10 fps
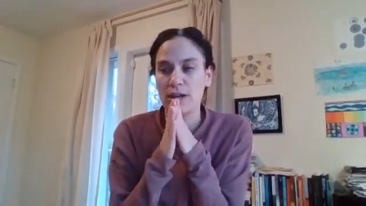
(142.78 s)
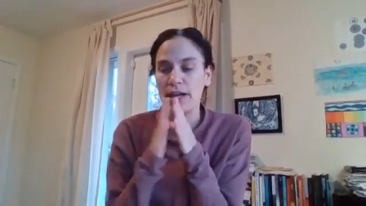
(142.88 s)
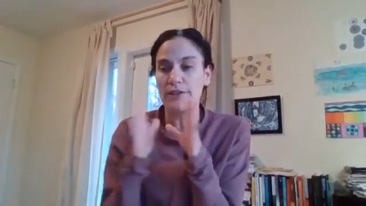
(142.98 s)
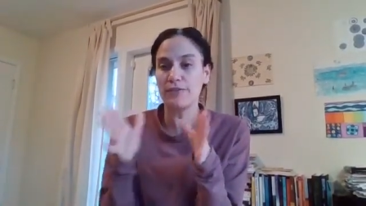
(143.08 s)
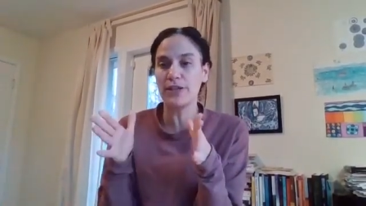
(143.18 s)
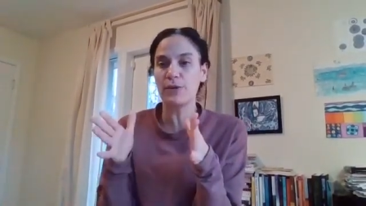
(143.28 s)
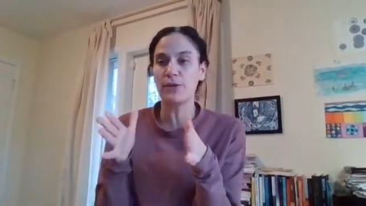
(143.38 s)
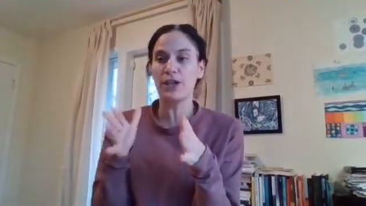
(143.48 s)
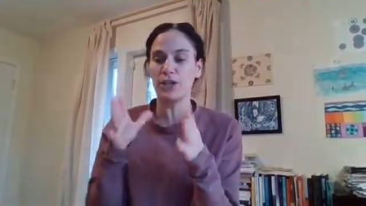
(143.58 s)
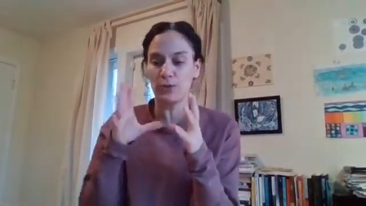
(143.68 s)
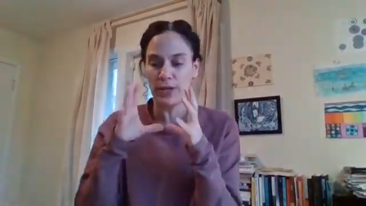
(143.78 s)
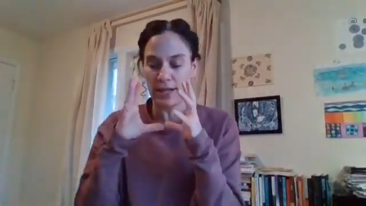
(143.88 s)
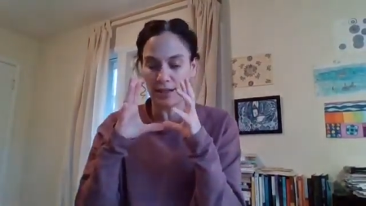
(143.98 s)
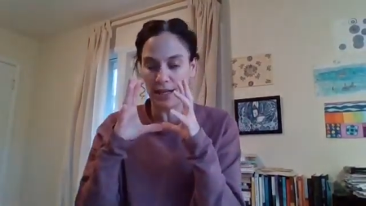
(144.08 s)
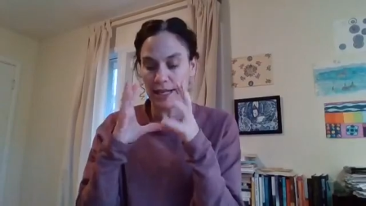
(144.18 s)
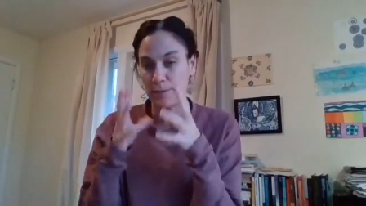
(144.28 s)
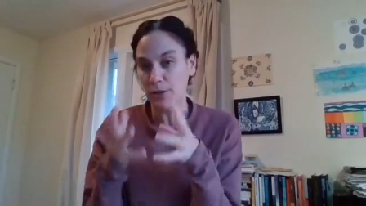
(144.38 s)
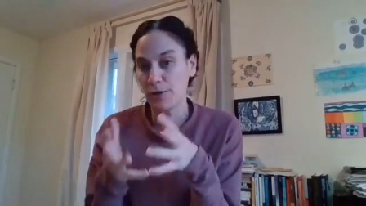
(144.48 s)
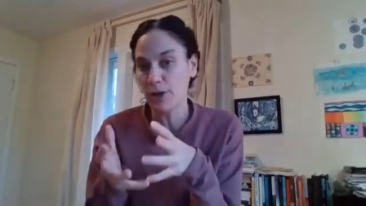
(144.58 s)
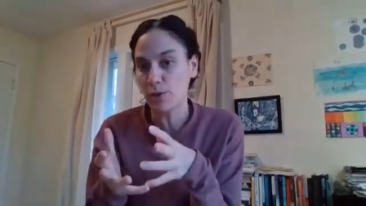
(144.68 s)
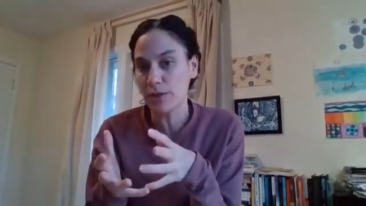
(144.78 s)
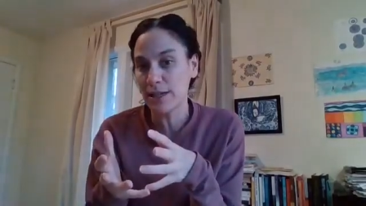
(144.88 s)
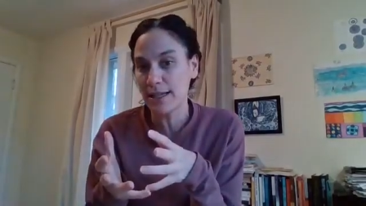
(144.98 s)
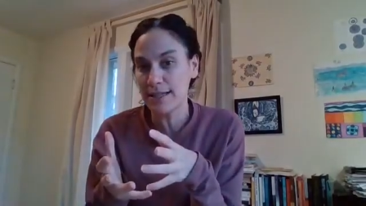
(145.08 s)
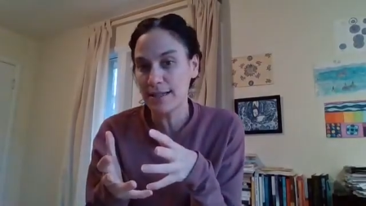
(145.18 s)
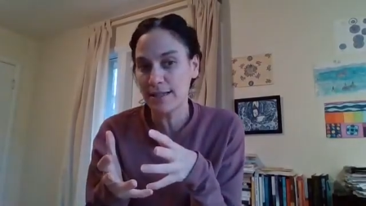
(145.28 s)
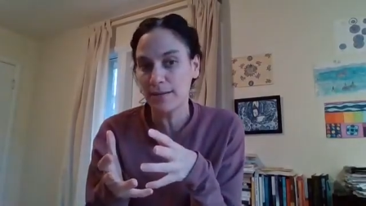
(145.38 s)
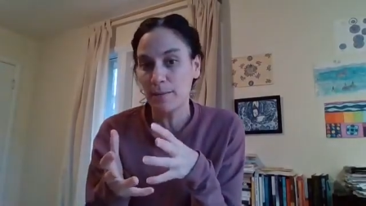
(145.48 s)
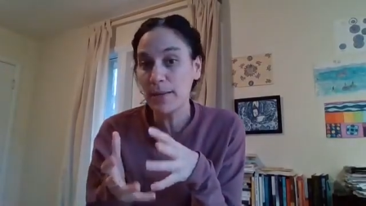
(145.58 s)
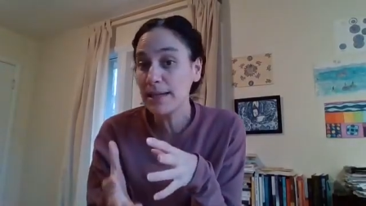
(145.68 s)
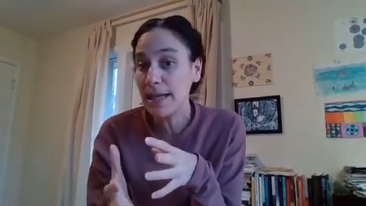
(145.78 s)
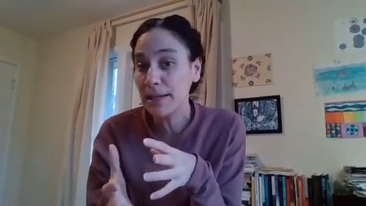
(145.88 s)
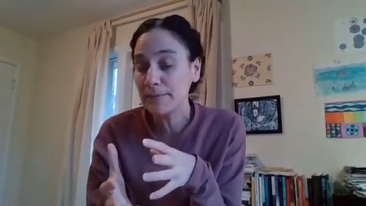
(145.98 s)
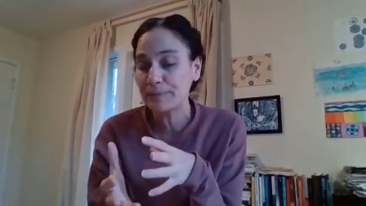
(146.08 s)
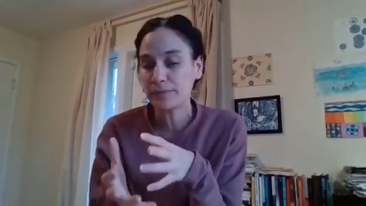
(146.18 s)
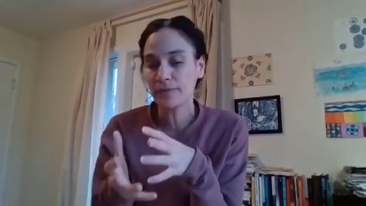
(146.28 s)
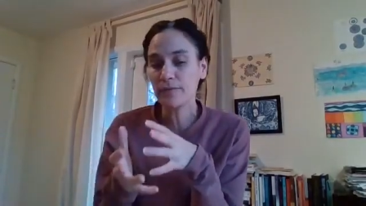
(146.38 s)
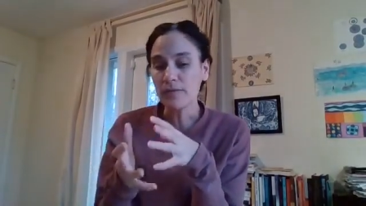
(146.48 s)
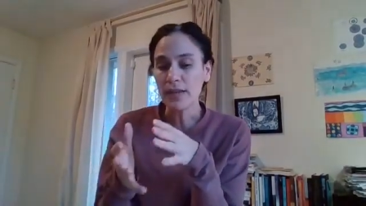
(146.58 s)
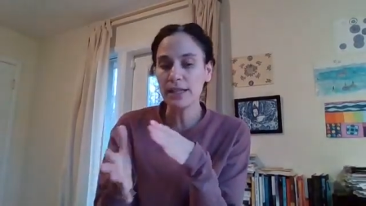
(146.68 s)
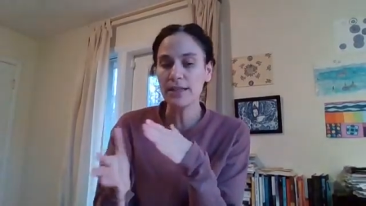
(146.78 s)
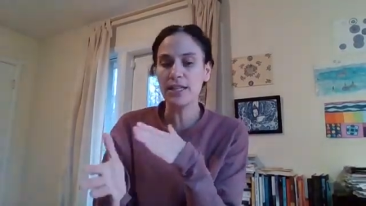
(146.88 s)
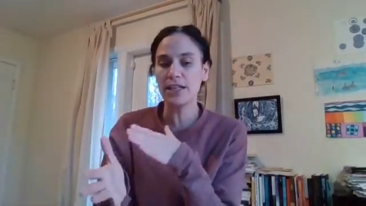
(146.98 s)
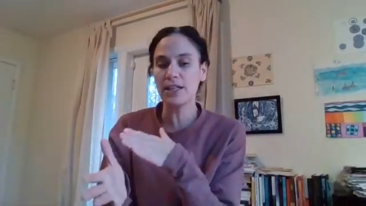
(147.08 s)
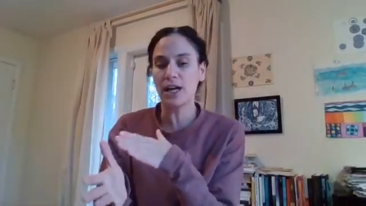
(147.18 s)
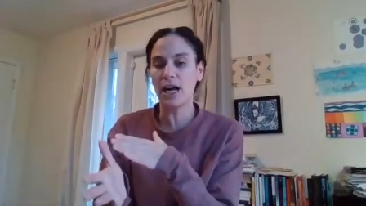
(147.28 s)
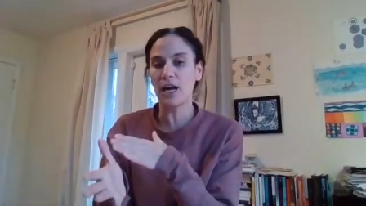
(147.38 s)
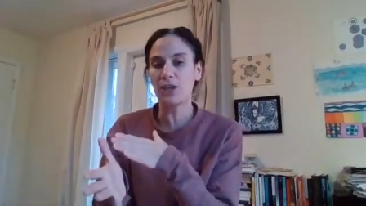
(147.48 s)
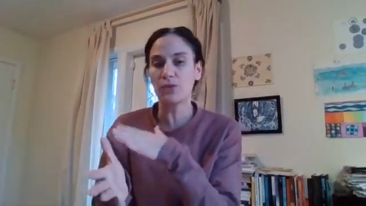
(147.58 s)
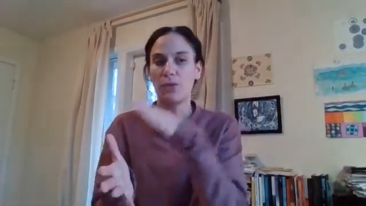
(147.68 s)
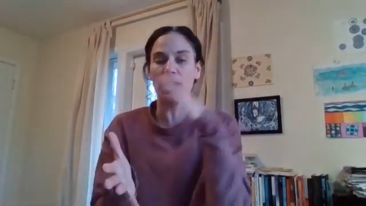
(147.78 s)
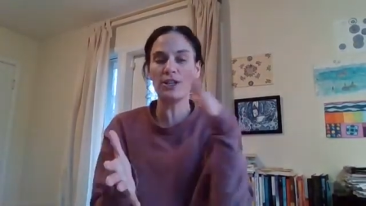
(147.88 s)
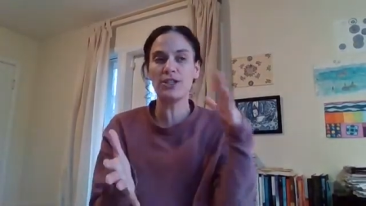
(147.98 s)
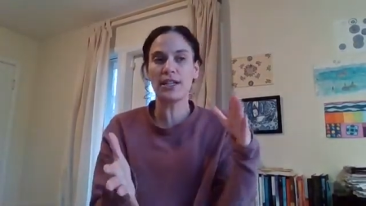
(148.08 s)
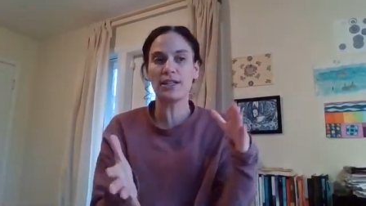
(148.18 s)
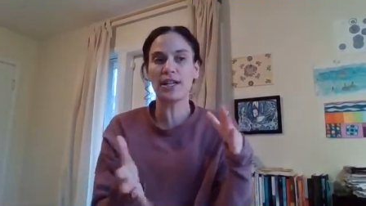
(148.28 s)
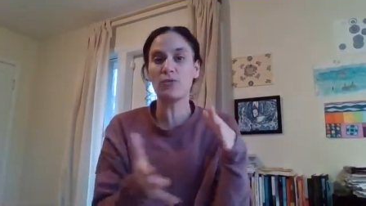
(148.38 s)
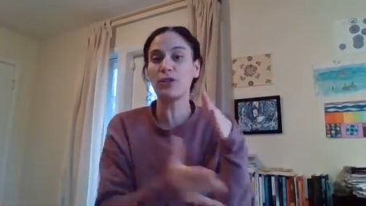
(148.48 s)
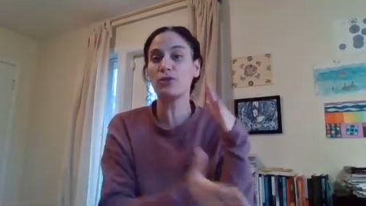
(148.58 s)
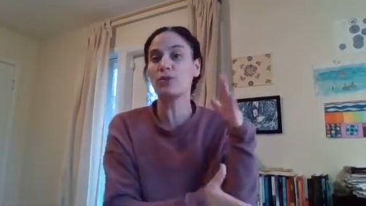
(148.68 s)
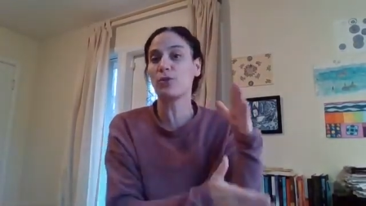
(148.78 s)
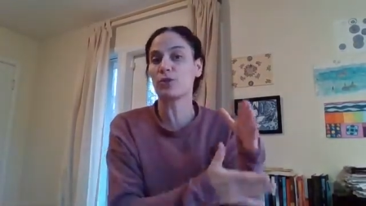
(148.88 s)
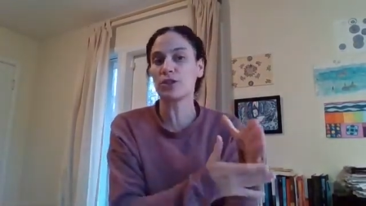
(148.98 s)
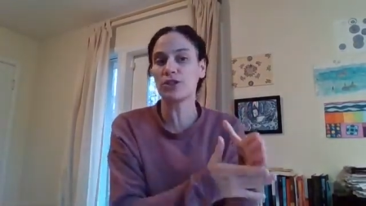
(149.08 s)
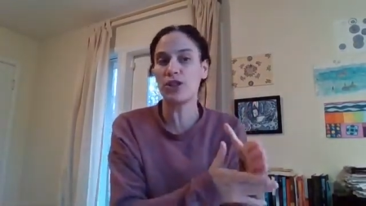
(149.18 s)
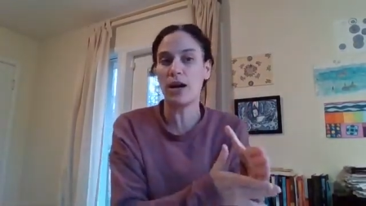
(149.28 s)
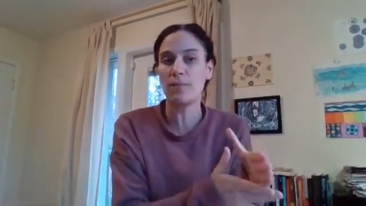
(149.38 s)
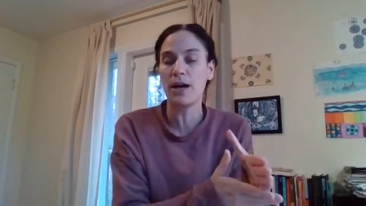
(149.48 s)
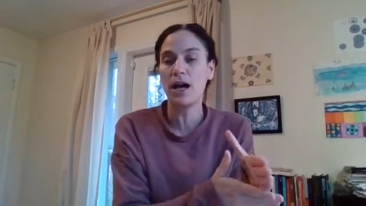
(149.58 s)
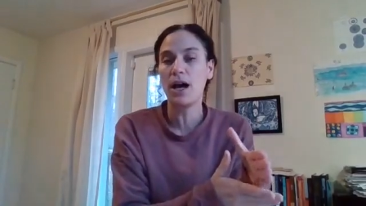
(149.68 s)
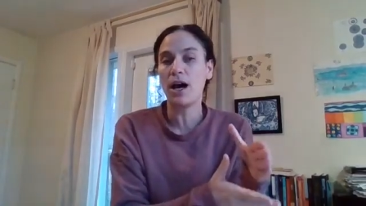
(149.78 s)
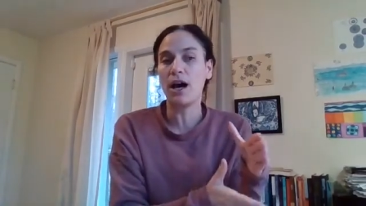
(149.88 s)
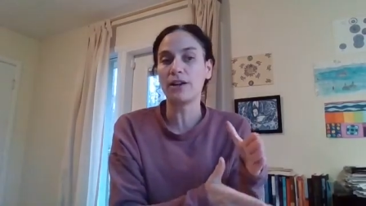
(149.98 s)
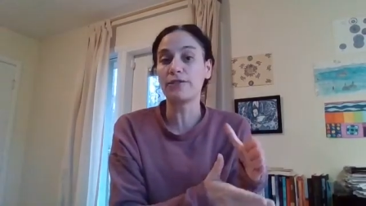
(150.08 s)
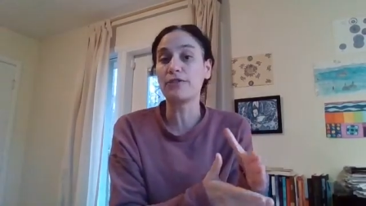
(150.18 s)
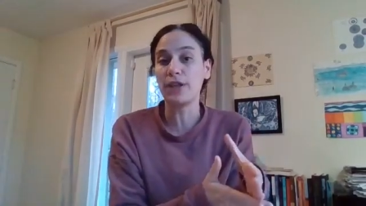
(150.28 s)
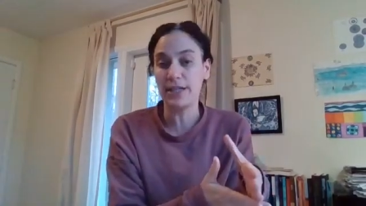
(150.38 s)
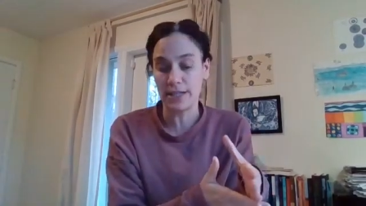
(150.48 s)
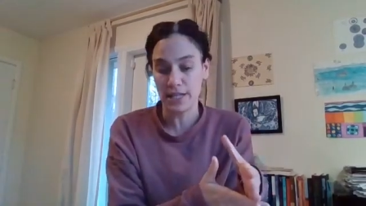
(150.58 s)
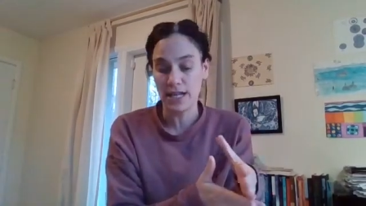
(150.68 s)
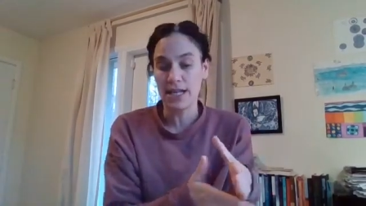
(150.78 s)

every week you get a pre-recorded lesson Monday, and then you watch it, and then we do the workshop on Friday.